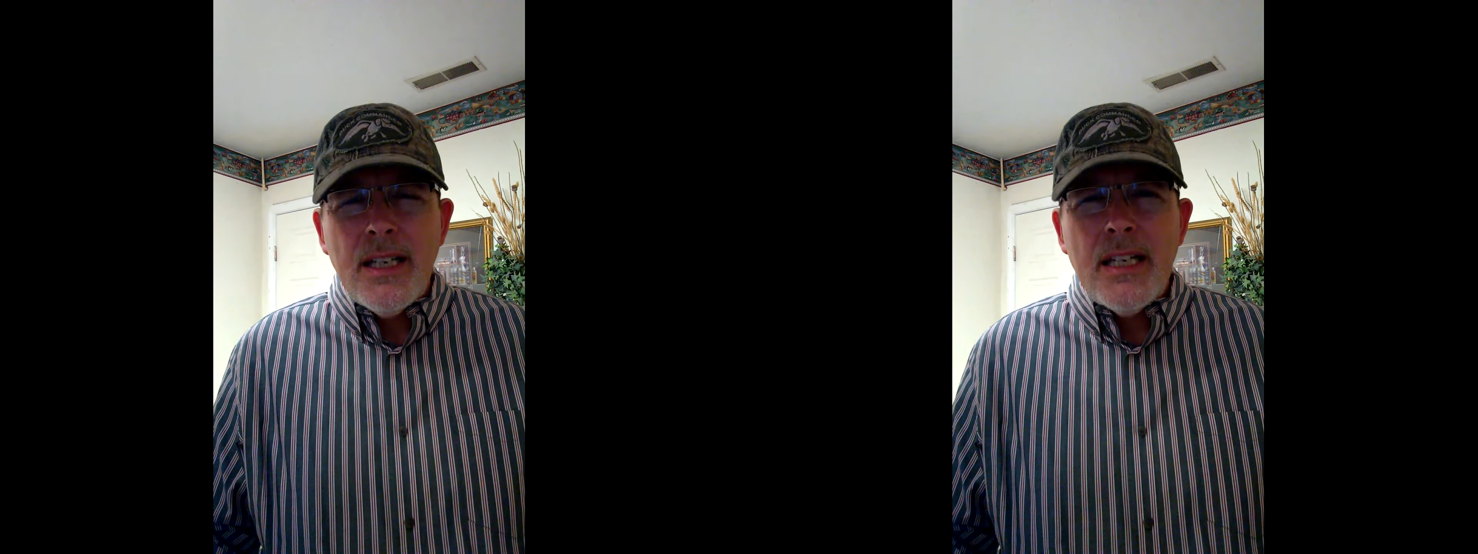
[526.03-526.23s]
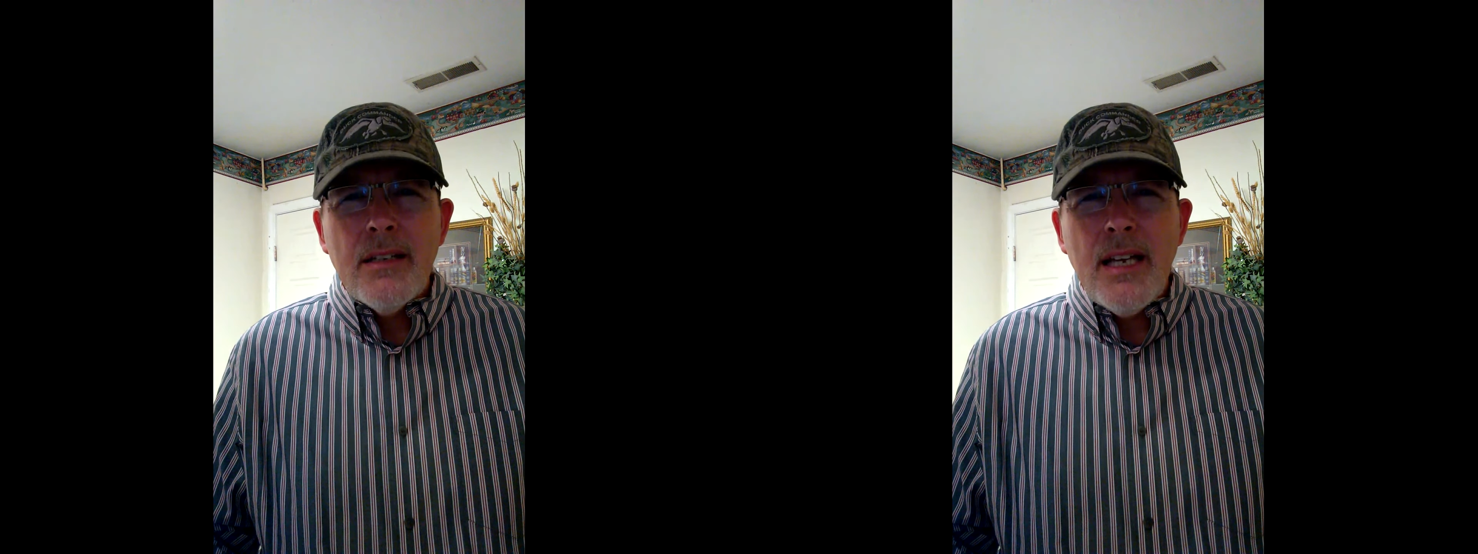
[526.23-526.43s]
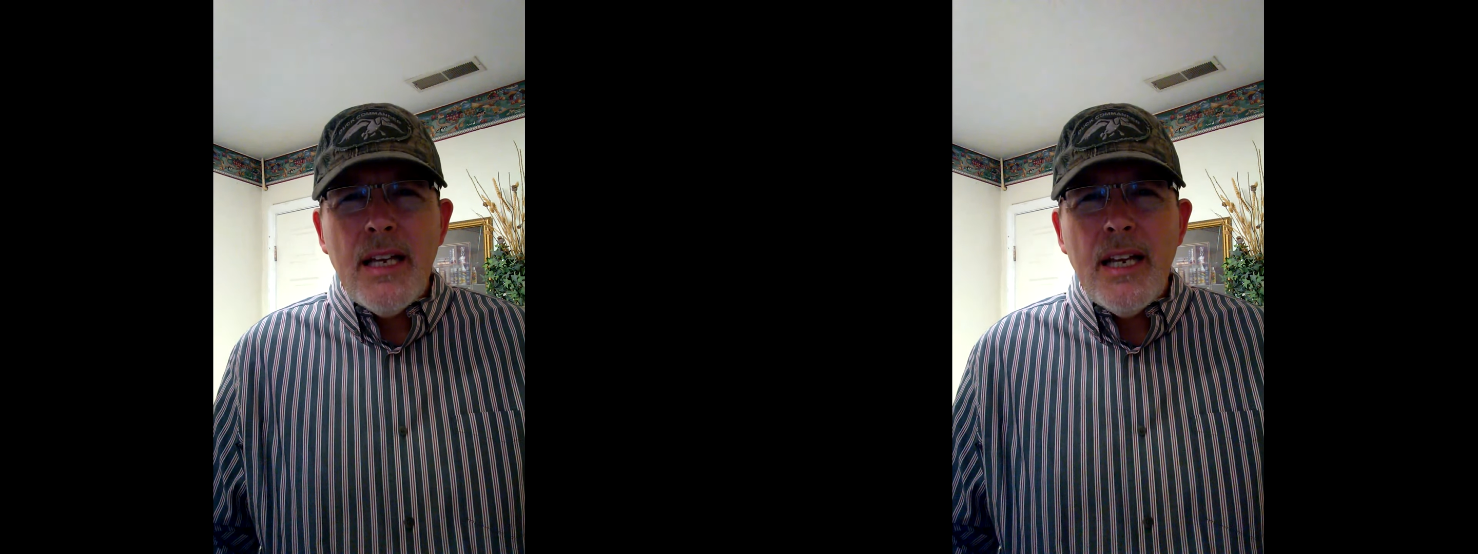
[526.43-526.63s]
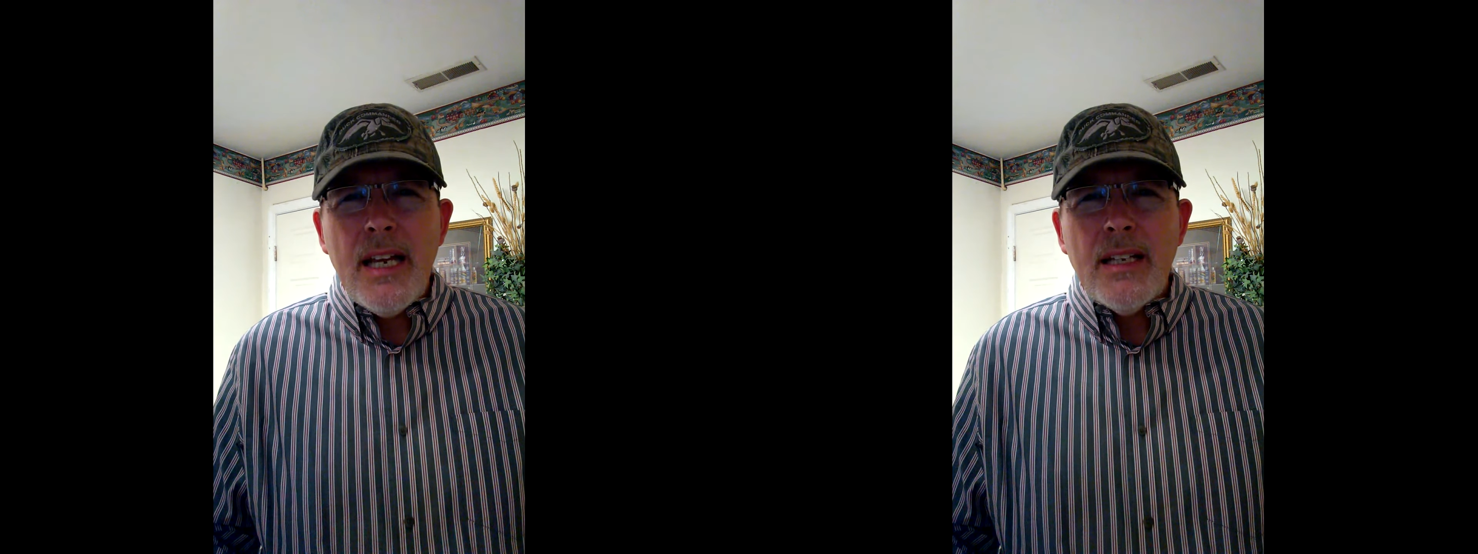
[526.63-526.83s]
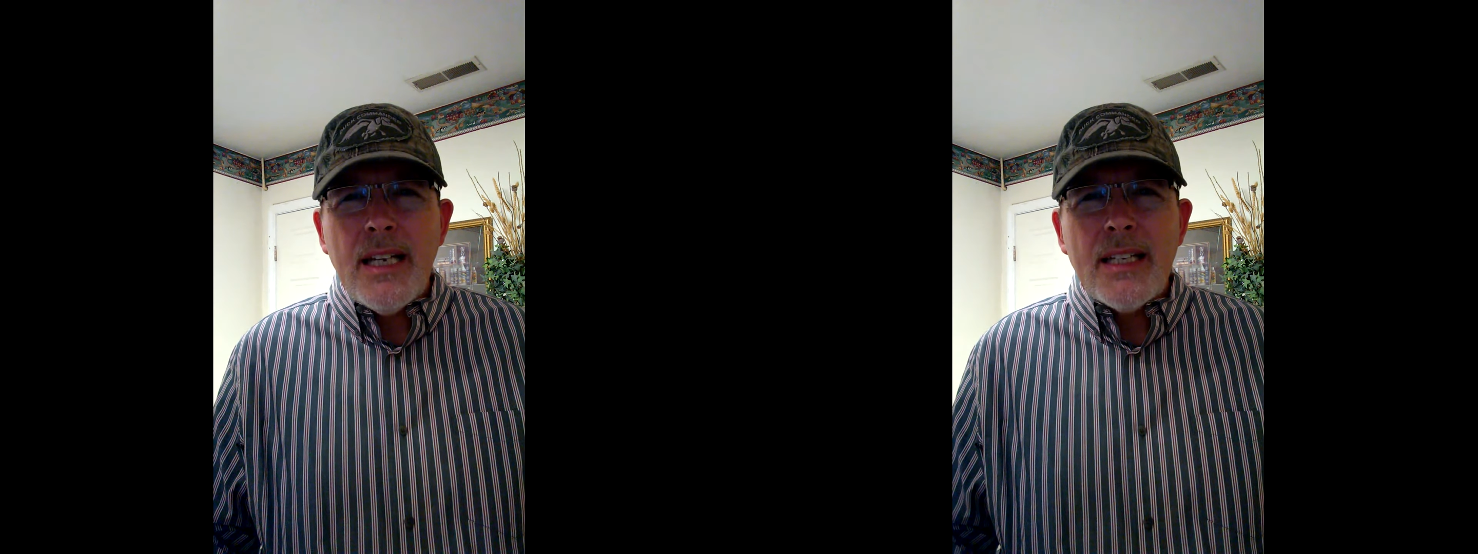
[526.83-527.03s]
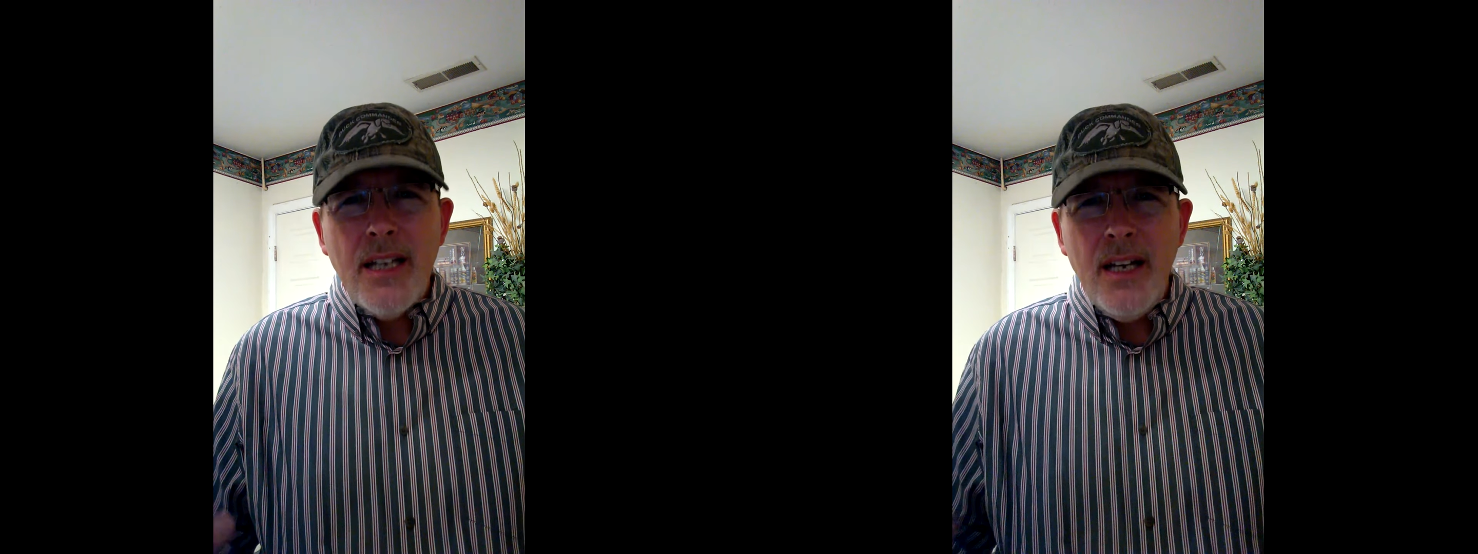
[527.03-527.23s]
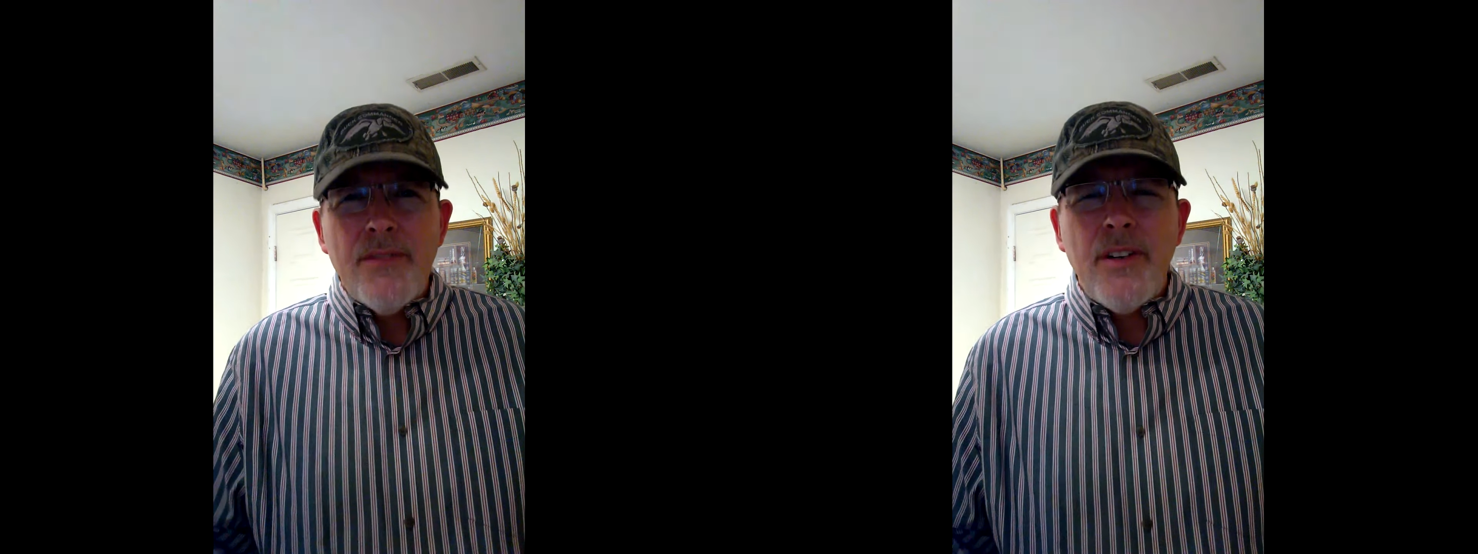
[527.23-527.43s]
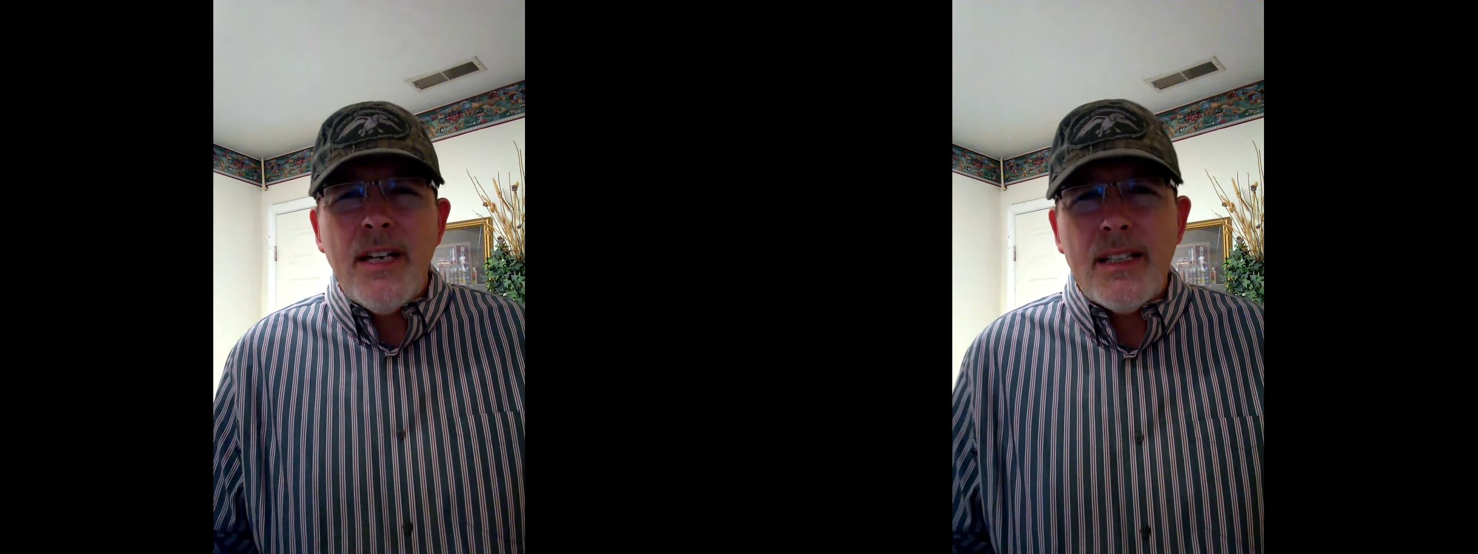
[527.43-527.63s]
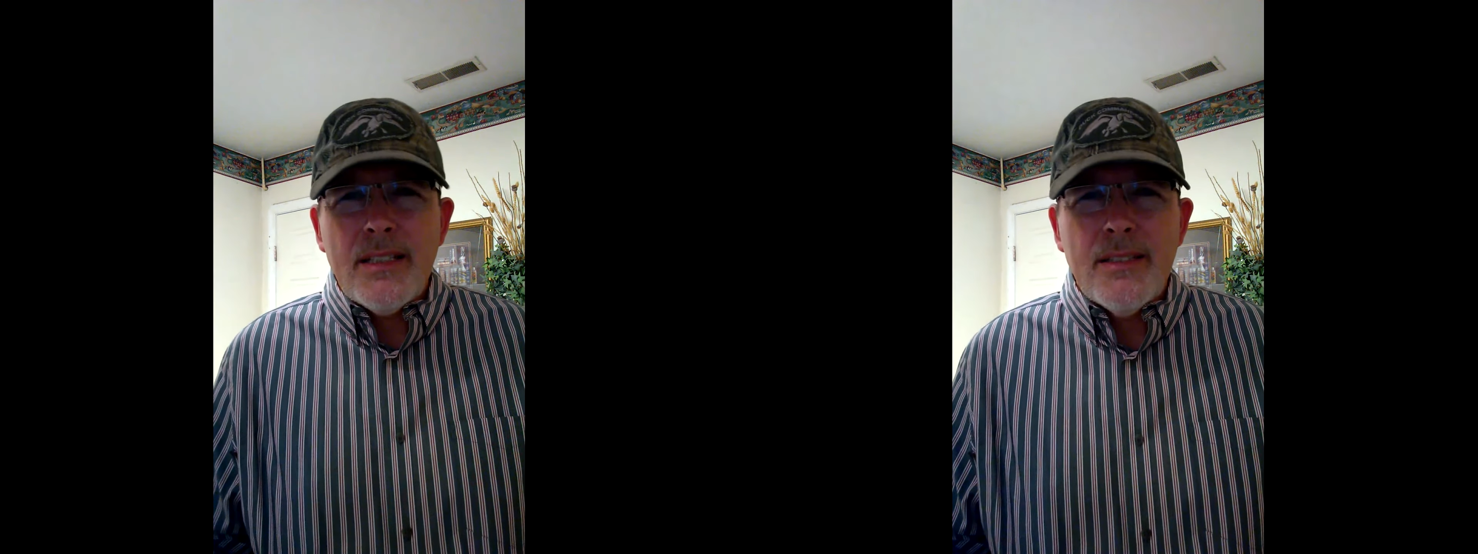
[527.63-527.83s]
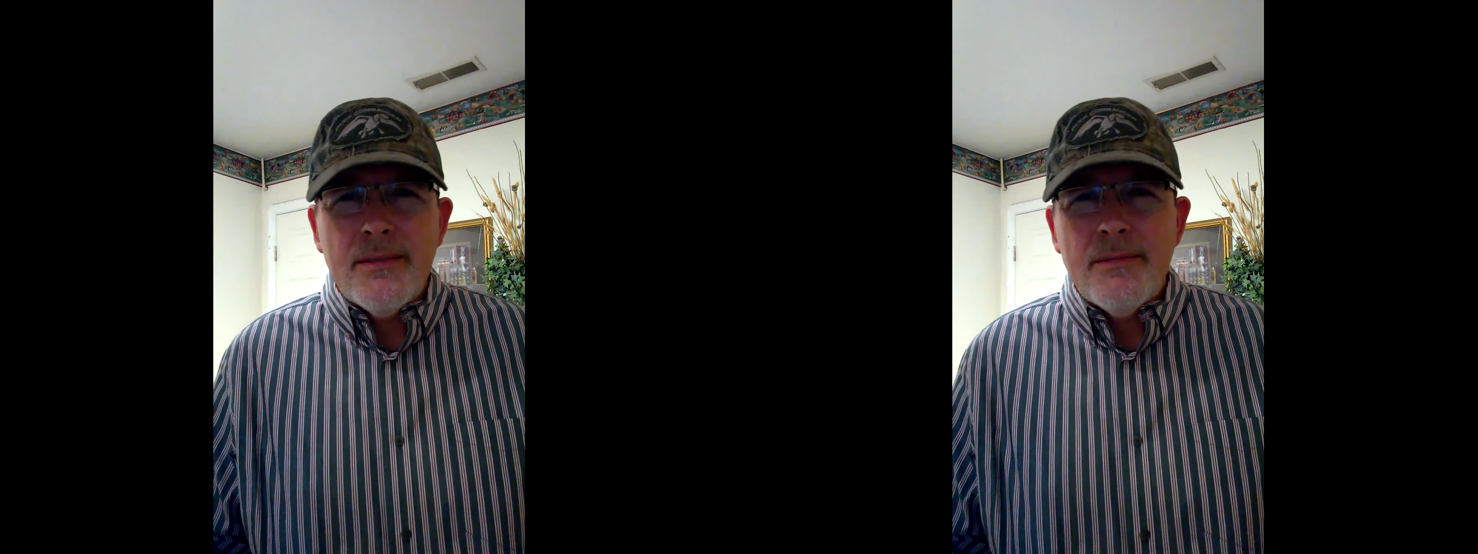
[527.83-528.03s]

in a conflict,